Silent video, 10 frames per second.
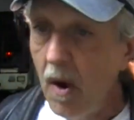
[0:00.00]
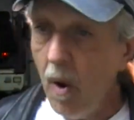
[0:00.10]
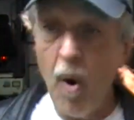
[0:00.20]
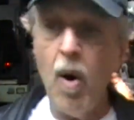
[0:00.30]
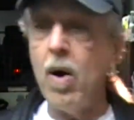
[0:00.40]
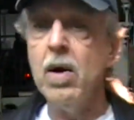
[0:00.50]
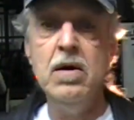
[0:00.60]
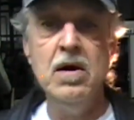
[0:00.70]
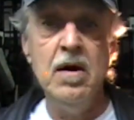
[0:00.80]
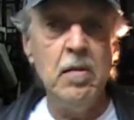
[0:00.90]

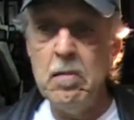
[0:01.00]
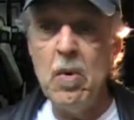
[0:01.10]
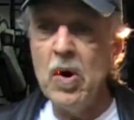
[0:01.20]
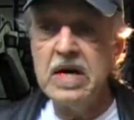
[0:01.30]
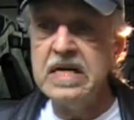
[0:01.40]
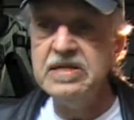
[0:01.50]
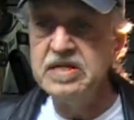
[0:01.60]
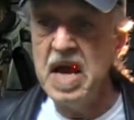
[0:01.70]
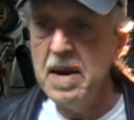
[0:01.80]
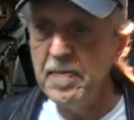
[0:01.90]
Or, more
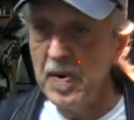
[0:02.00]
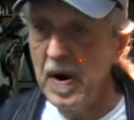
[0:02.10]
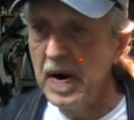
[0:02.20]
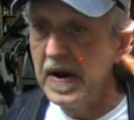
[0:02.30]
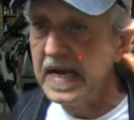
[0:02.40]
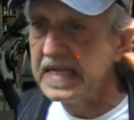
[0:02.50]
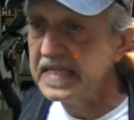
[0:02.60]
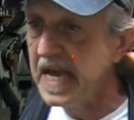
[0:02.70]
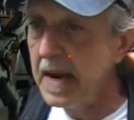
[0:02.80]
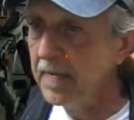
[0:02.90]
contemporary
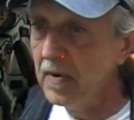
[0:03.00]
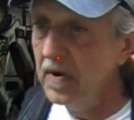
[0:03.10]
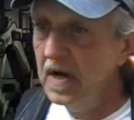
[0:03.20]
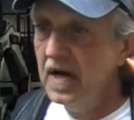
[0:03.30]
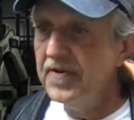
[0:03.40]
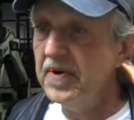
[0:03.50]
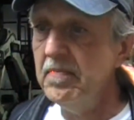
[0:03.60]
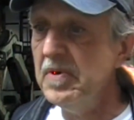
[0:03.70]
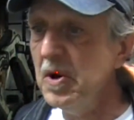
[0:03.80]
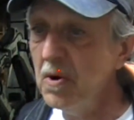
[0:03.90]
example, the
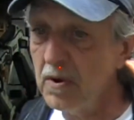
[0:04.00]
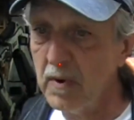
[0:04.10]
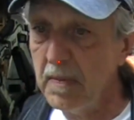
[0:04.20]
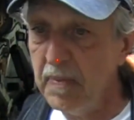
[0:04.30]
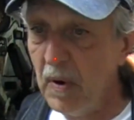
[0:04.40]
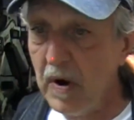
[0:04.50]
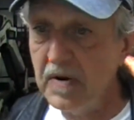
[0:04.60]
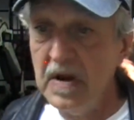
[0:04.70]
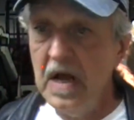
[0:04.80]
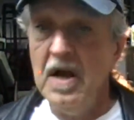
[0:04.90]
Mueller
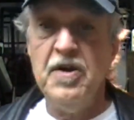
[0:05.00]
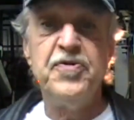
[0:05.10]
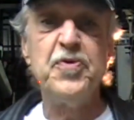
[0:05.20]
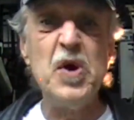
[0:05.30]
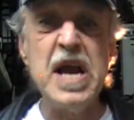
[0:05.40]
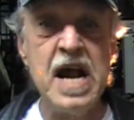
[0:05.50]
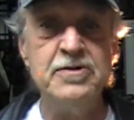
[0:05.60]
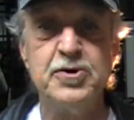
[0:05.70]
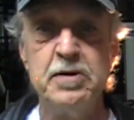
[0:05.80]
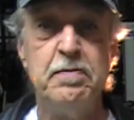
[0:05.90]
report,
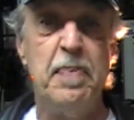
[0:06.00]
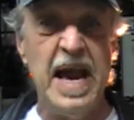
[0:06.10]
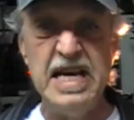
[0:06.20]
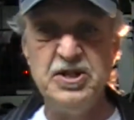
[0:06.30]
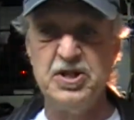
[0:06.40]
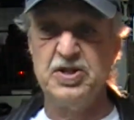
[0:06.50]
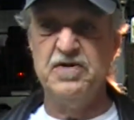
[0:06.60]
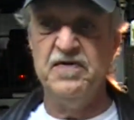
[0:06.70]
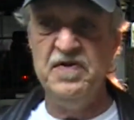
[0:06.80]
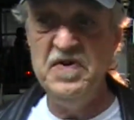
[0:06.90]
300 pages
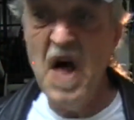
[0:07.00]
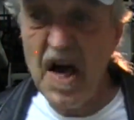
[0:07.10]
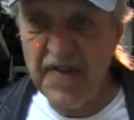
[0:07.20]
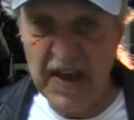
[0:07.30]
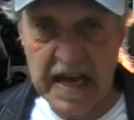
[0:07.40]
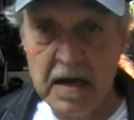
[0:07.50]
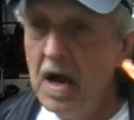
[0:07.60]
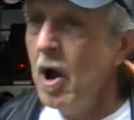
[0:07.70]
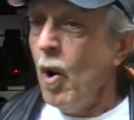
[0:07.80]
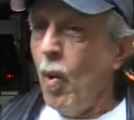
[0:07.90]
of nothing.
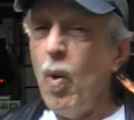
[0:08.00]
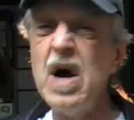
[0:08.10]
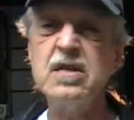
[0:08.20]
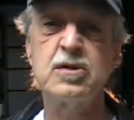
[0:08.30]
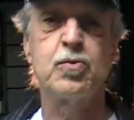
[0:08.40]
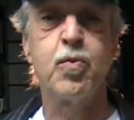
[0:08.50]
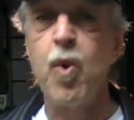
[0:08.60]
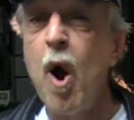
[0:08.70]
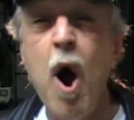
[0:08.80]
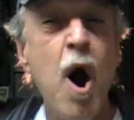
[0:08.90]
What's
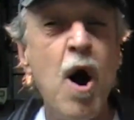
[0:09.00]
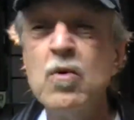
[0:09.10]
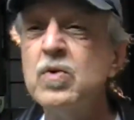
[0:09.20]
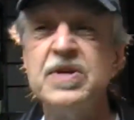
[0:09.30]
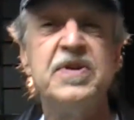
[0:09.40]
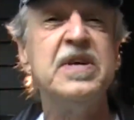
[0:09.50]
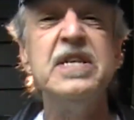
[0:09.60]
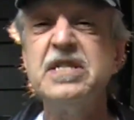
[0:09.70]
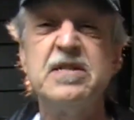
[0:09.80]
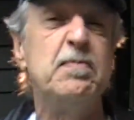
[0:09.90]
wrong with
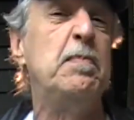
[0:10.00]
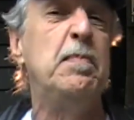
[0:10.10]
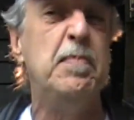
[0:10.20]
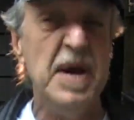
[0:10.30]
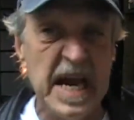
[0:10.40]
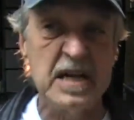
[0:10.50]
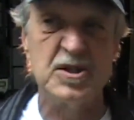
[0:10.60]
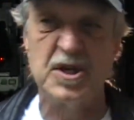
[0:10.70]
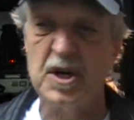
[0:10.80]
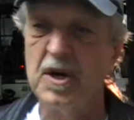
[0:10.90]
this
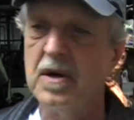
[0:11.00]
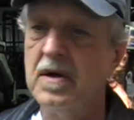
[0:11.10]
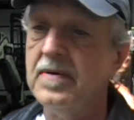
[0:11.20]
picture?